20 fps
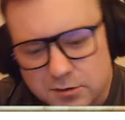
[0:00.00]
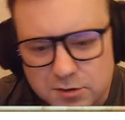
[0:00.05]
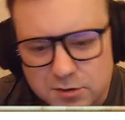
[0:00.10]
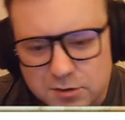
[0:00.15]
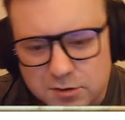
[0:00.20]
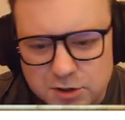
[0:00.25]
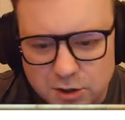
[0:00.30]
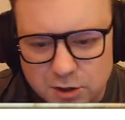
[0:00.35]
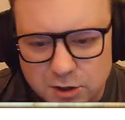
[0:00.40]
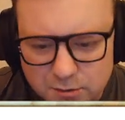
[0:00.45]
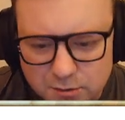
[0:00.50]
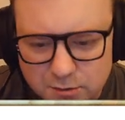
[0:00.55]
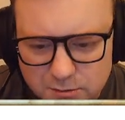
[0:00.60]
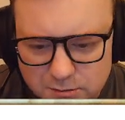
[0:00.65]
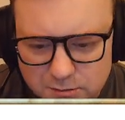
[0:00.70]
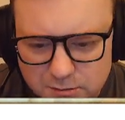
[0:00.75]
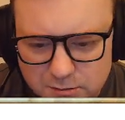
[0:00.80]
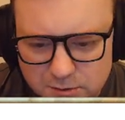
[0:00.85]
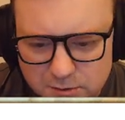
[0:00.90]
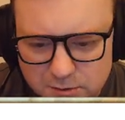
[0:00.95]
so
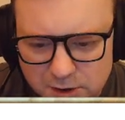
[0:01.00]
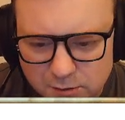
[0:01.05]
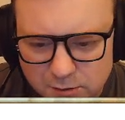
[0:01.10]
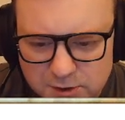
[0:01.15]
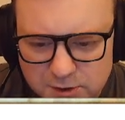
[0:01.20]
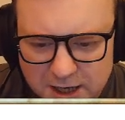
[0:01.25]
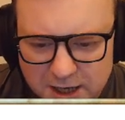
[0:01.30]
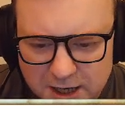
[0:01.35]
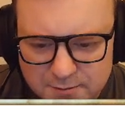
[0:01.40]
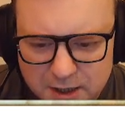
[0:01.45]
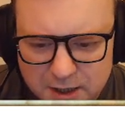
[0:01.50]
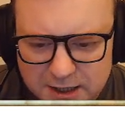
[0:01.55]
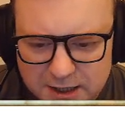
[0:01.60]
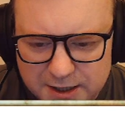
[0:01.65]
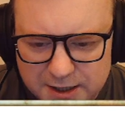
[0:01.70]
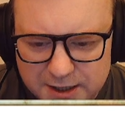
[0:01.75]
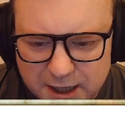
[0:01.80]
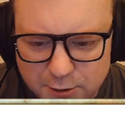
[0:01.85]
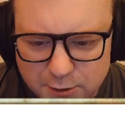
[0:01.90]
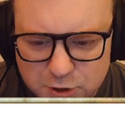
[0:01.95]
10
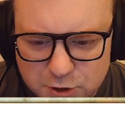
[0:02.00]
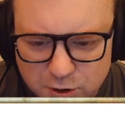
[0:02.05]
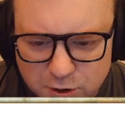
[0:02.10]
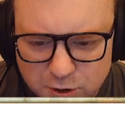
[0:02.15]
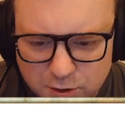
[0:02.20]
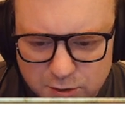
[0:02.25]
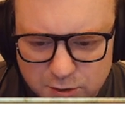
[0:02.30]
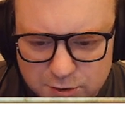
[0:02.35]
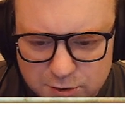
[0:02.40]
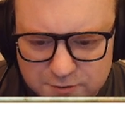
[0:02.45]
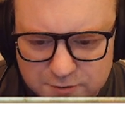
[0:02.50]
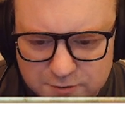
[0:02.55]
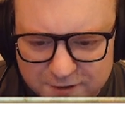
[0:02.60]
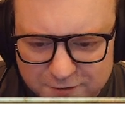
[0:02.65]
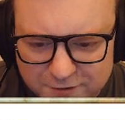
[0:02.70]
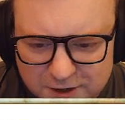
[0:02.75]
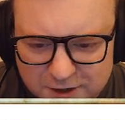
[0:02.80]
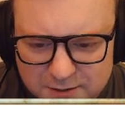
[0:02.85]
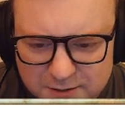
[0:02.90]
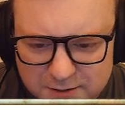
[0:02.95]
million households,
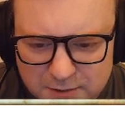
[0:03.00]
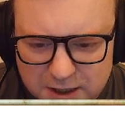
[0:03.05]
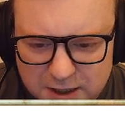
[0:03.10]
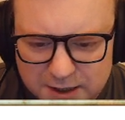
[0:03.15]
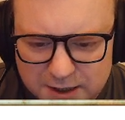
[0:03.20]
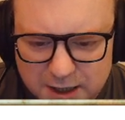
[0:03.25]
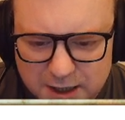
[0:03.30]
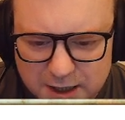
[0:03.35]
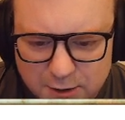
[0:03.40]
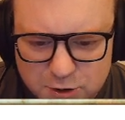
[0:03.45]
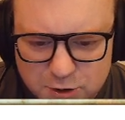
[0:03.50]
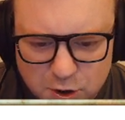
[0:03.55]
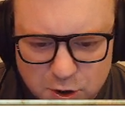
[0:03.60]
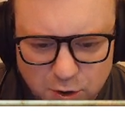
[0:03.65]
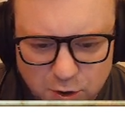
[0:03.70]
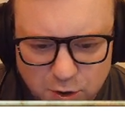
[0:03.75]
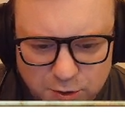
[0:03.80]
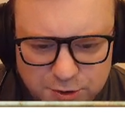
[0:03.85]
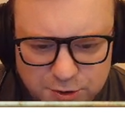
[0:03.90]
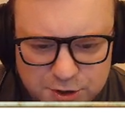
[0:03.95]
15 million
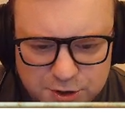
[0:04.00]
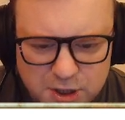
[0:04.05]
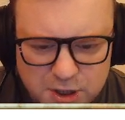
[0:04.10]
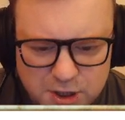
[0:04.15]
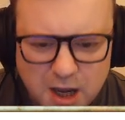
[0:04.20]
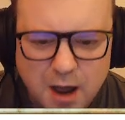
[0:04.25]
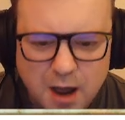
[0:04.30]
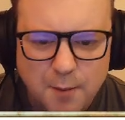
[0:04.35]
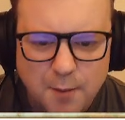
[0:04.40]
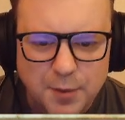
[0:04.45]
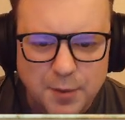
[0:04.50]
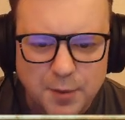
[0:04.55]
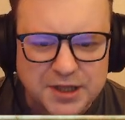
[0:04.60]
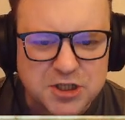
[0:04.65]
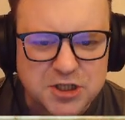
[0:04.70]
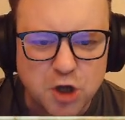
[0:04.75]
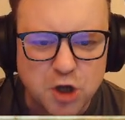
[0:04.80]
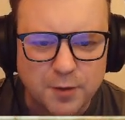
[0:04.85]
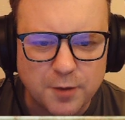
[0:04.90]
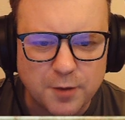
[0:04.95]
households, but
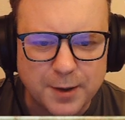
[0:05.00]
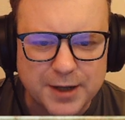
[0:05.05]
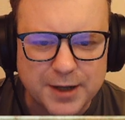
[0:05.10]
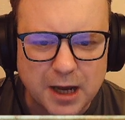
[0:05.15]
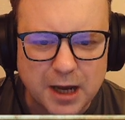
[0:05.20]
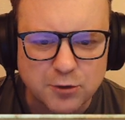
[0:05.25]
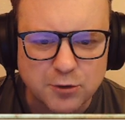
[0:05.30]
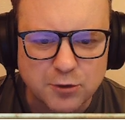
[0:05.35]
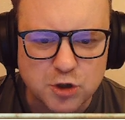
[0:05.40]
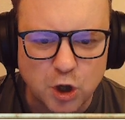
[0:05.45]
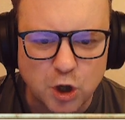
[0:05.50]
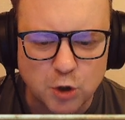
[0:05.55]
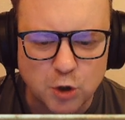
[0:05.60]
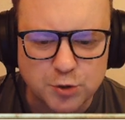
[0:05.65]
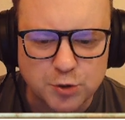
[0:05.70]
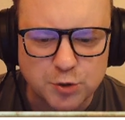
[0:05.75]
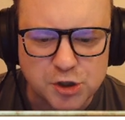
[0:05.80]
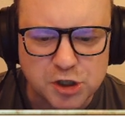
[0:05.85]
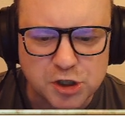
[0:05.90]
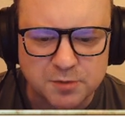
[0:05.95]
it's not about house
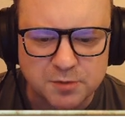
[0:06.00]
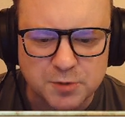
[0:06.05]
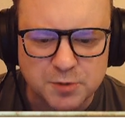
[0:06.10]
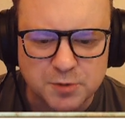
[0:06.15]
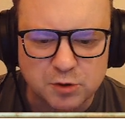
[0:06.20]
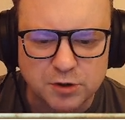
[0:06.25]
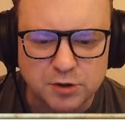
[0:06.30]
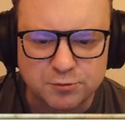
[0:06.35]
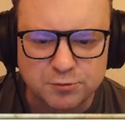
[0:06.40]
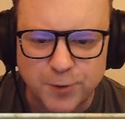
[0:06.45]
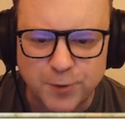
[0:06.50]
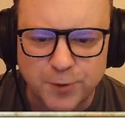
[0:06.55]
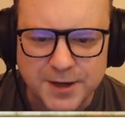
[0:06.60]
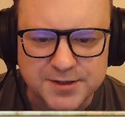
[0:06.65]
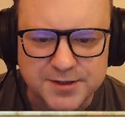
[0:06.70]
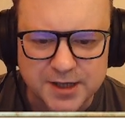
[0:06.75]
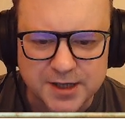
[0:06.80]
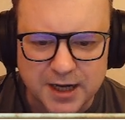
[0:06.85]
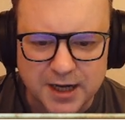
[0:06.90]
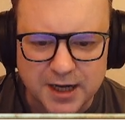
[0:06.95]
ownership. You can
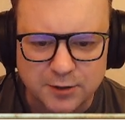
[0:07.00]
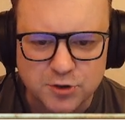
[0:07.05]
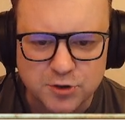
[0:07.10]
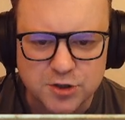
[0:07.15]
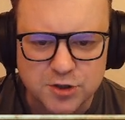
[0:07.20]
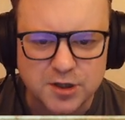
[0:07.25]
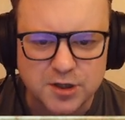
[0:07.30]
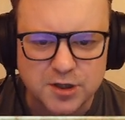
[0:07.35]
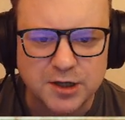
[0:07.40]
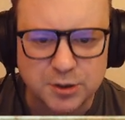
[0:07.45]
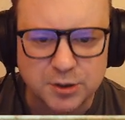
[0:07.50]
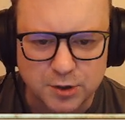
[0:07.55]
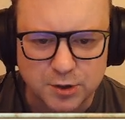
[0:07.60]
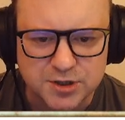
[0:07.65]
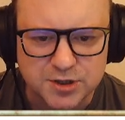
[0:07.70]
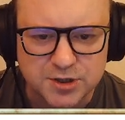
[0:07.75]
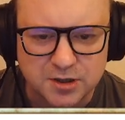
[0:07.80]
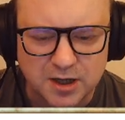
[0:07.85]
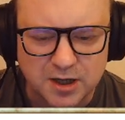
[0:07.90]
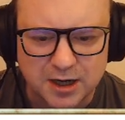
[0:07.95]
rent a house and you are
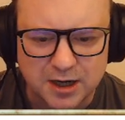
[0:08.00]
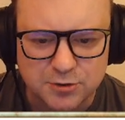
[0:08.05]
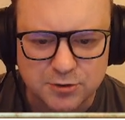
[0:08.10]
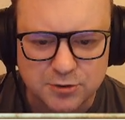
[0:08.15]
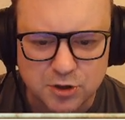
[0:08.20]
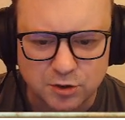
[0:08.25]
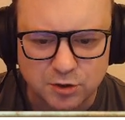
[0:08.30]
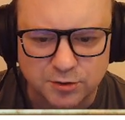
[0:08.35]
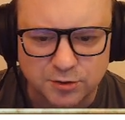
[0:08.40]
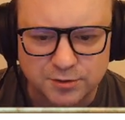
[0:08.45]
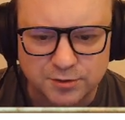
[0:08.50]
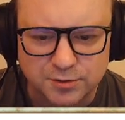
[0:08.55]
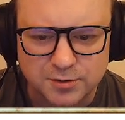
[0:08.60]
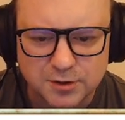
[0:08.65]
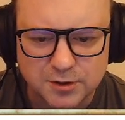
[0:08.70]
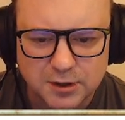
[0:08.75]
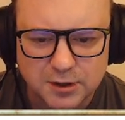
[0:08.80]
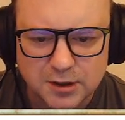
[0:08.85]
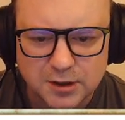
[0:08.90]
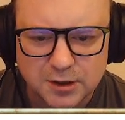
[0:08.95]
still a household.
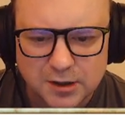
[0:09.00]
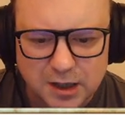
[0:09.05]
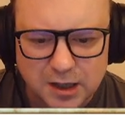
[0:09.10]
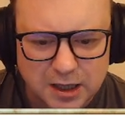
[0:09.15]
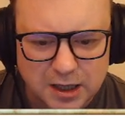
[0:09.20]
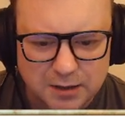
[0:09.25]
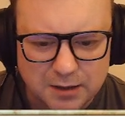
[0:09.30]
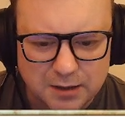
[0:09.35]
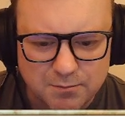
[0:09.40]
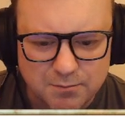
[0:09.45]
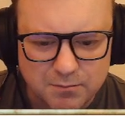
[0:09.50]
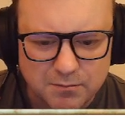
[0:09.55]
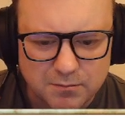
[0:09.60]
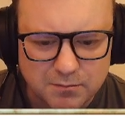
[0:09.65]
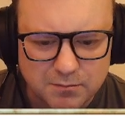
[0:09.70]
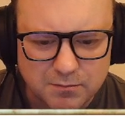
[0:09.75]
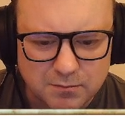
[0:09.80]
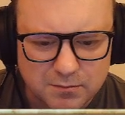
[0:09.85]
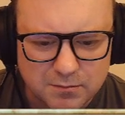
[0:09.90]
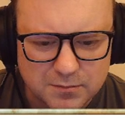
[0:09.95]

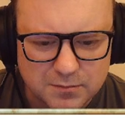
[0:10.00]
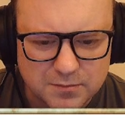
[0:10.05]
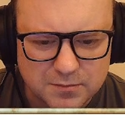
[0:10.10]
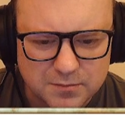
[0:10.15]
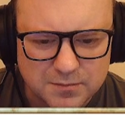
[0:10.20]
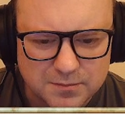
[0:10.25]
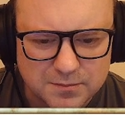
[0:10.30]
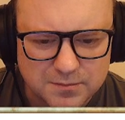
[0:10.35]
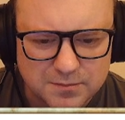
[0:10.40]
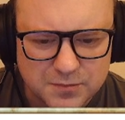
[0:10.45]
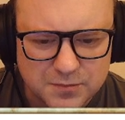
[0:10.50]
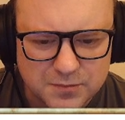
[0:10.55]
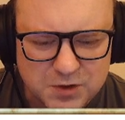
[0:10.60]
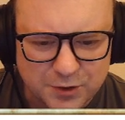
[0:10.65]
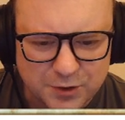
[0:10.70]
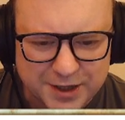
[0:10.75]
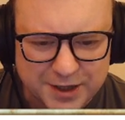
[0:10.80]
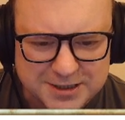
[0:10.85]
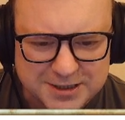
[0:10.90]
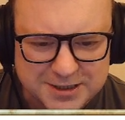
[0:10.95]
So
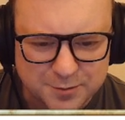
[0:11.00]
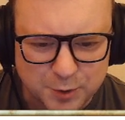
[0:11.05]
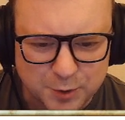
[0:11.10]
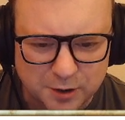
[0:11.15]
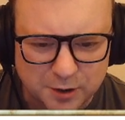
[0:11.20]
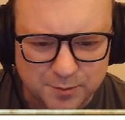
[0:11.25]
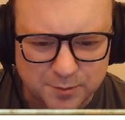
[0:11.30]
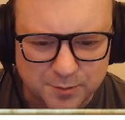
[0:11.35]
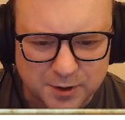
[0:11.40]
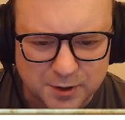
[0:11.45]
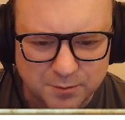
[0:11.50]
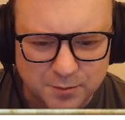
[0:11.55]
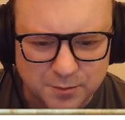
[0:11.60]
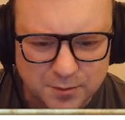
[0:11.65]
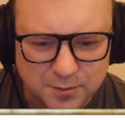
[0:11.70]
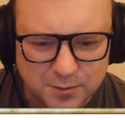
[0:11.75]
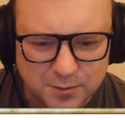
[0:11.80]
that's a problem.